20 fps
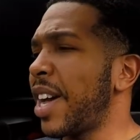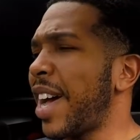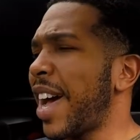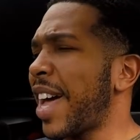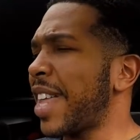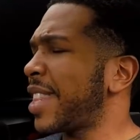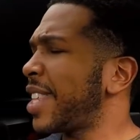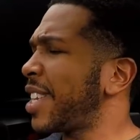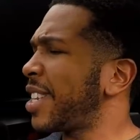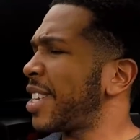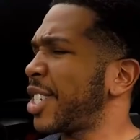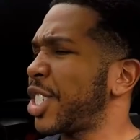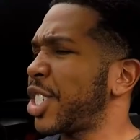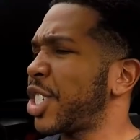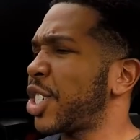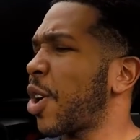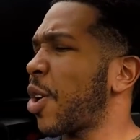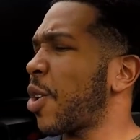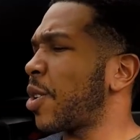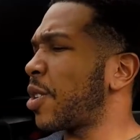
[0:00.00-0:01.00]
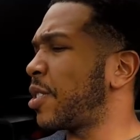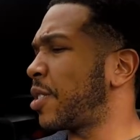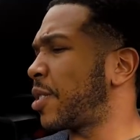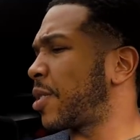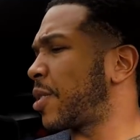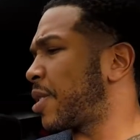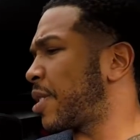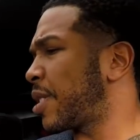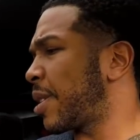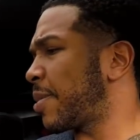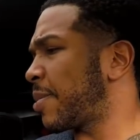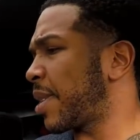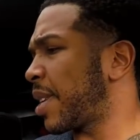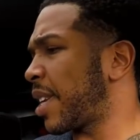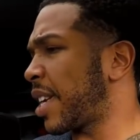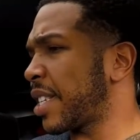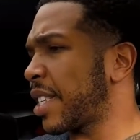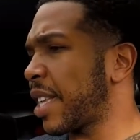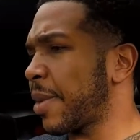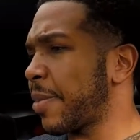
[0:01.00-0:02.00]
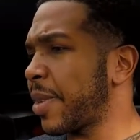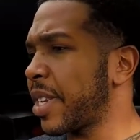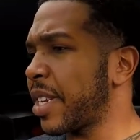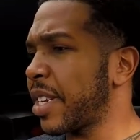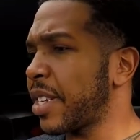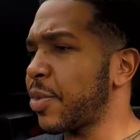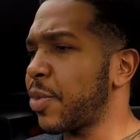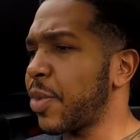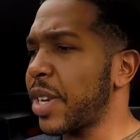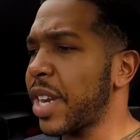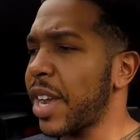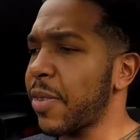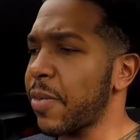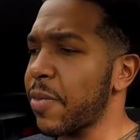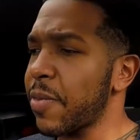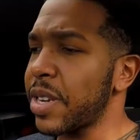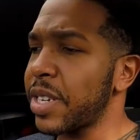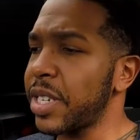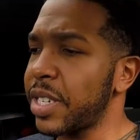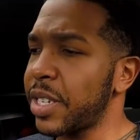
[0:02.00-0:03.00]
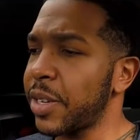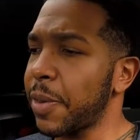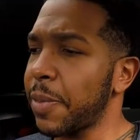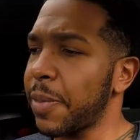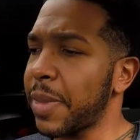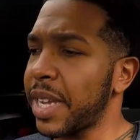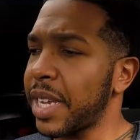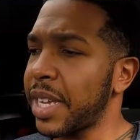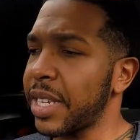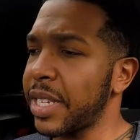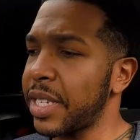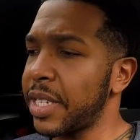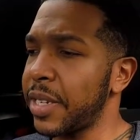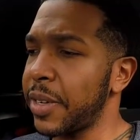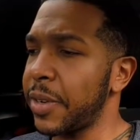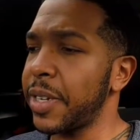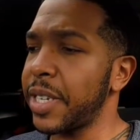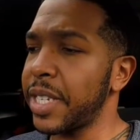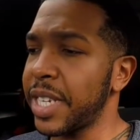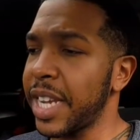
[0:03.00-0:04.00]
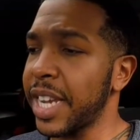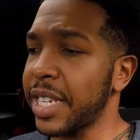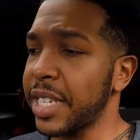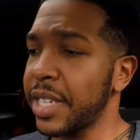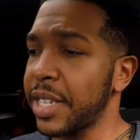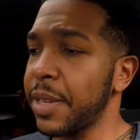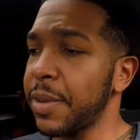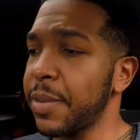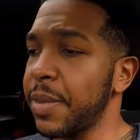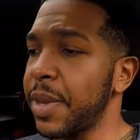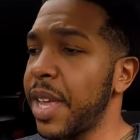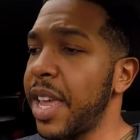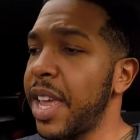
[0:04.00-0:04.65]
I think, a Charger or something like that, because when I registered my Sirius XM,